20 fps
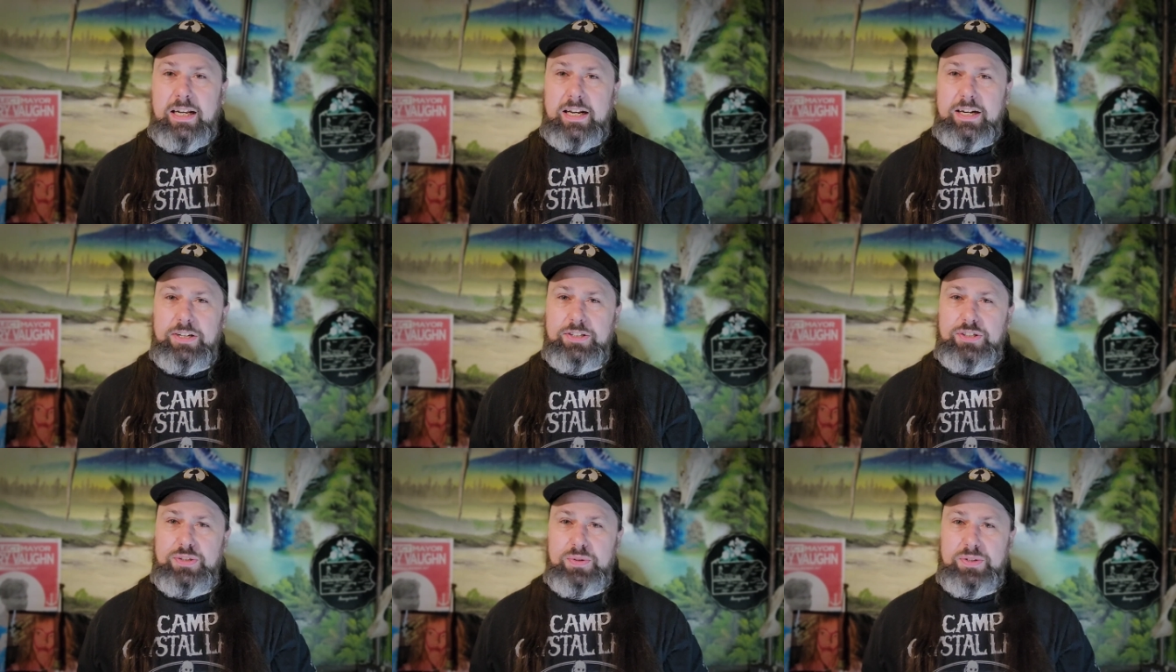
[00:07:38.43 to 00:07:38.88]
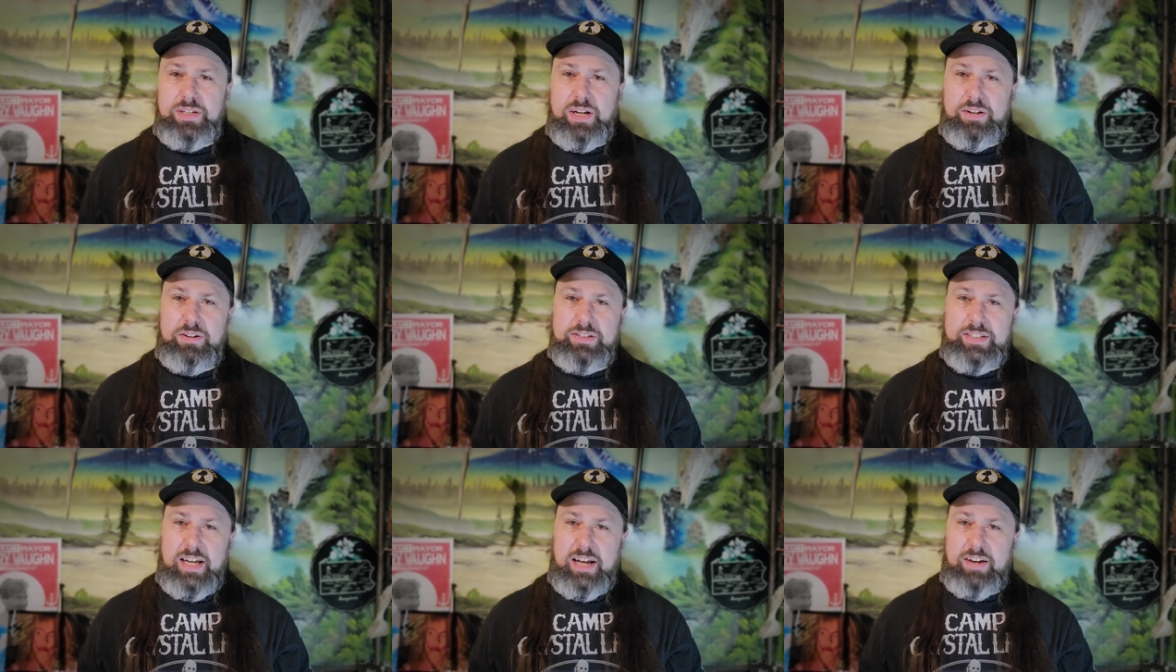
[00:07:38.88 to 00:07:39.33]
Well, here's to
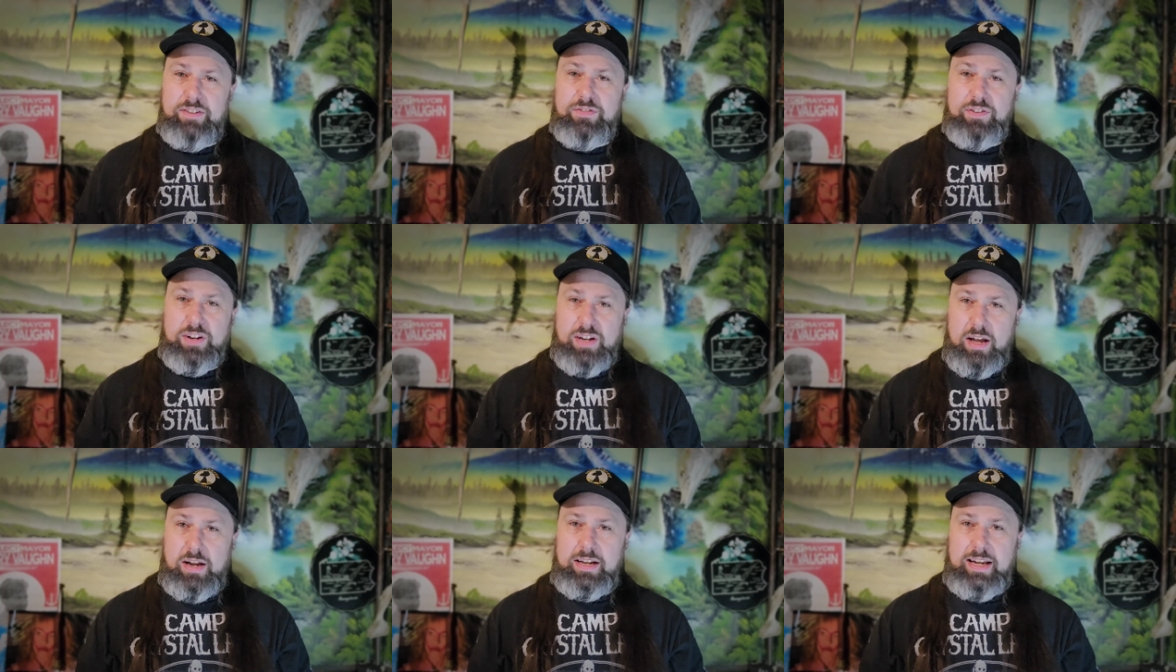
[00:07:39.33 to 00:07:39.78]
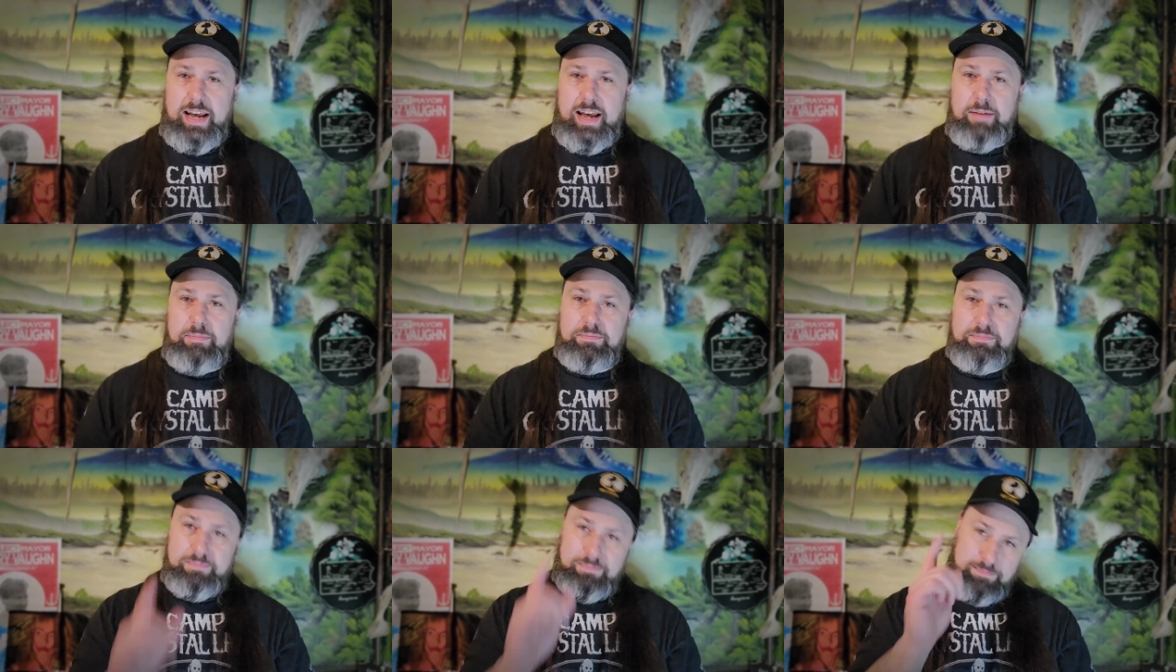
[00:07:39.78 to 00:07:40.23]
another 10 for
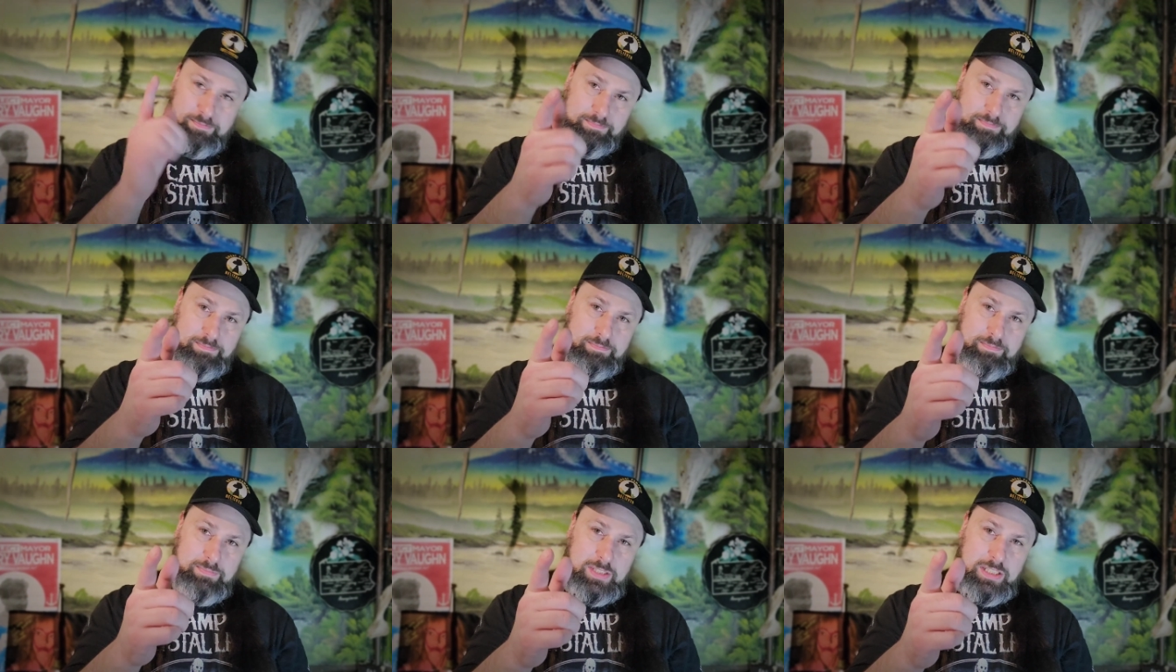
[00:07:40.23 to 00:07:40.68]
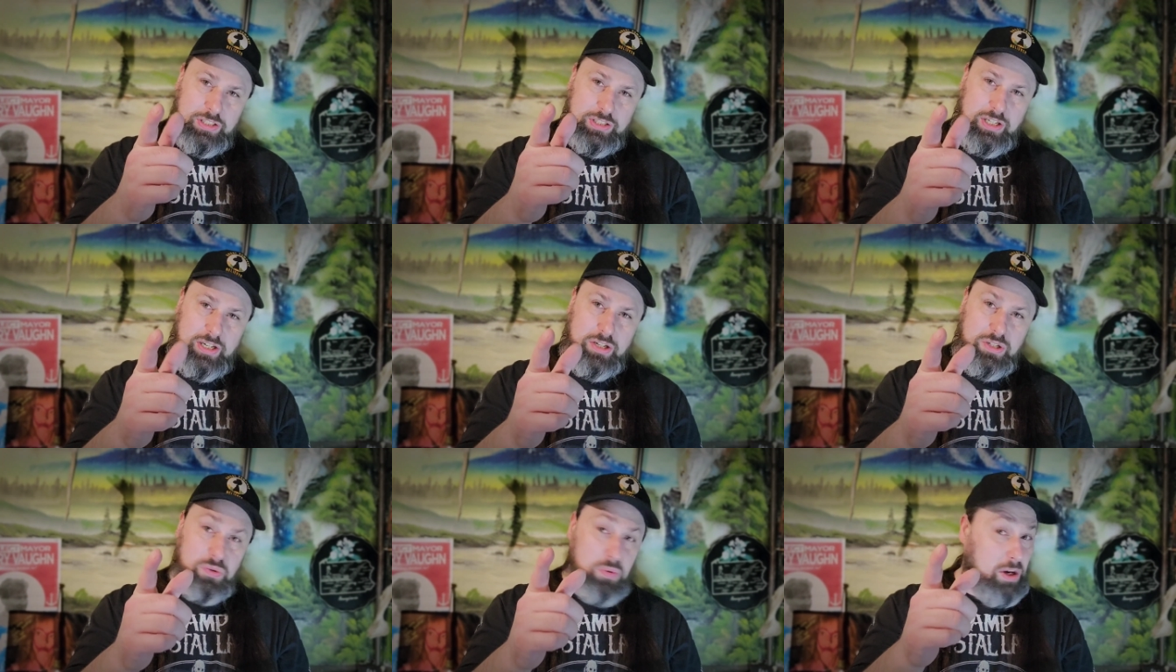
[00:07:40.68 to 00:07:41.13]
Conyngham.
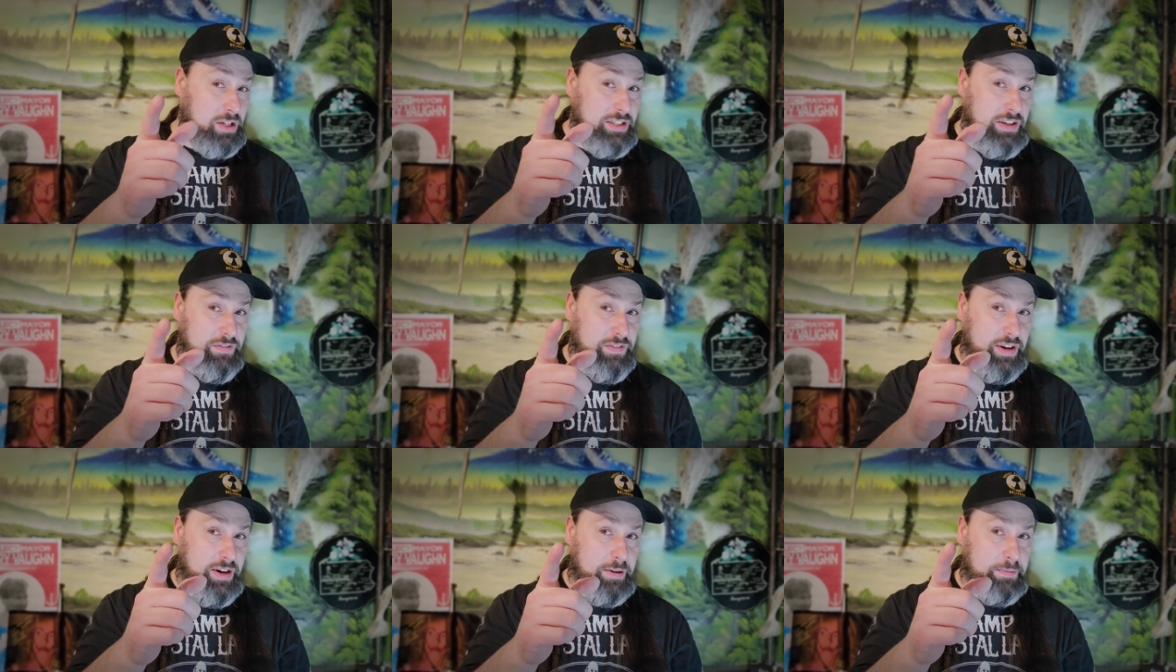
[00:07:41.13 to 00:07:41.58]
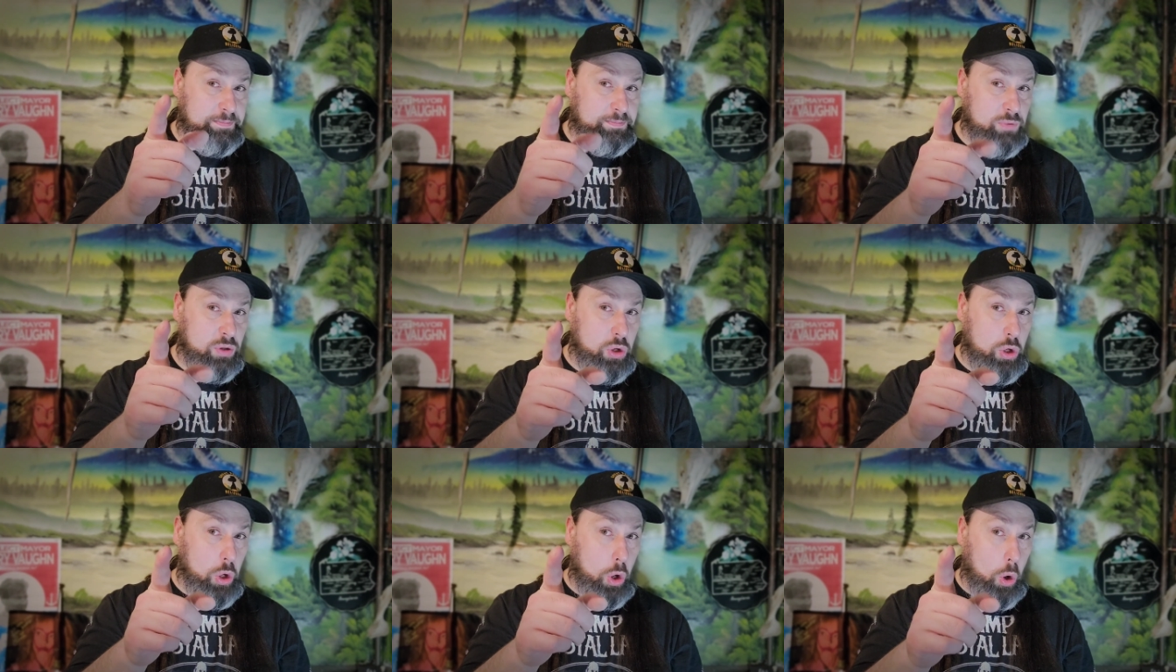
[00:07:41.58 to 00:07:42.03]
Cheers. Watch that finger.
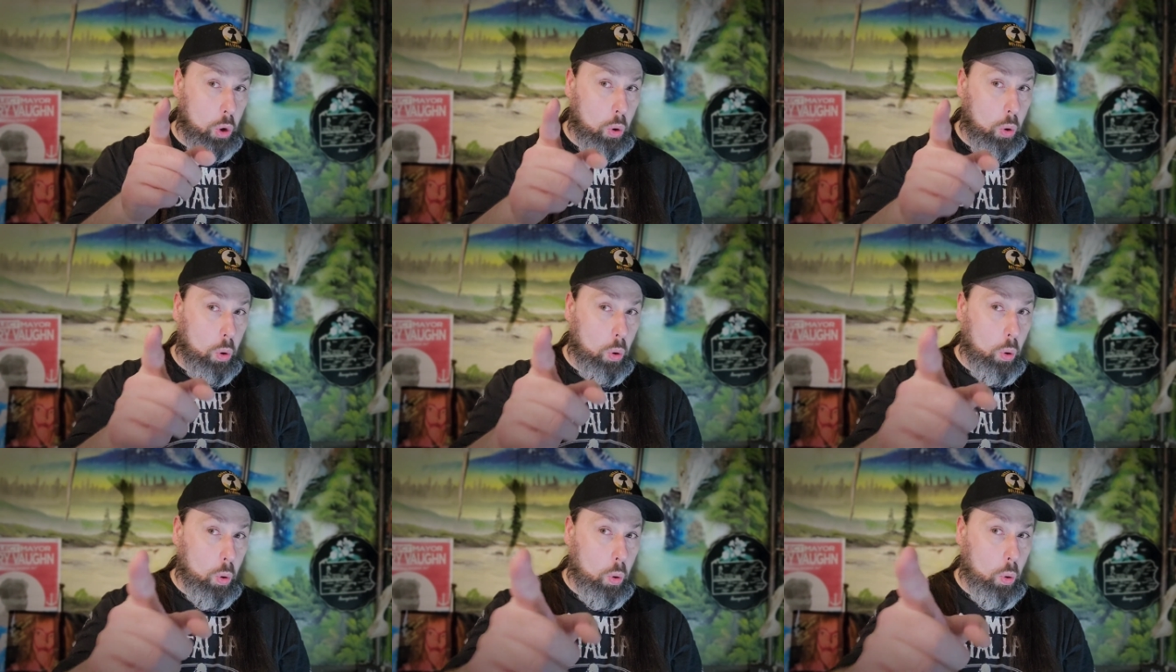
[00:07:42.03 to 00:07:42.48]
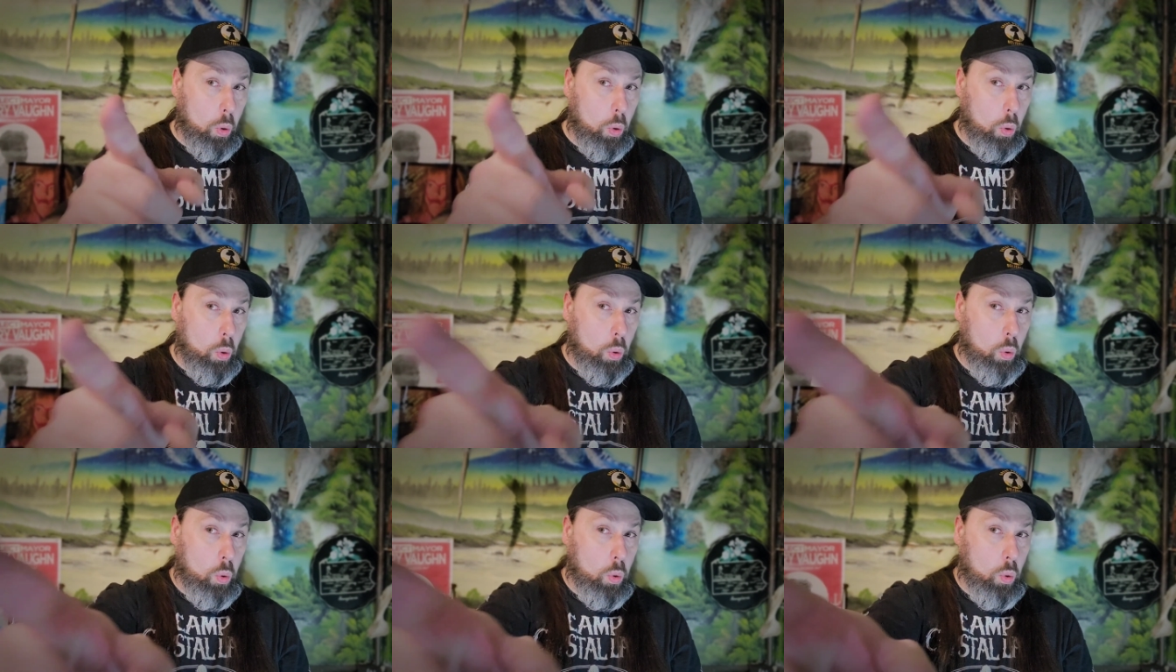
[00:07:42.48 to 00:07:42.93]

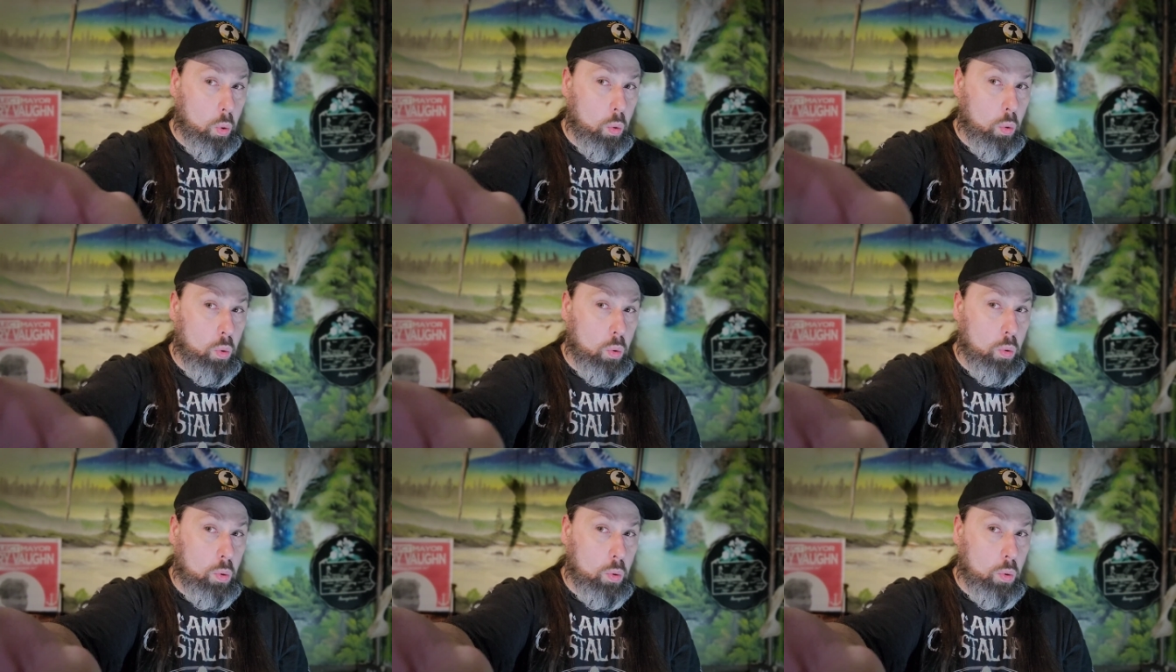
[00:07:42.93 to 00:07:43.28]
Yeah.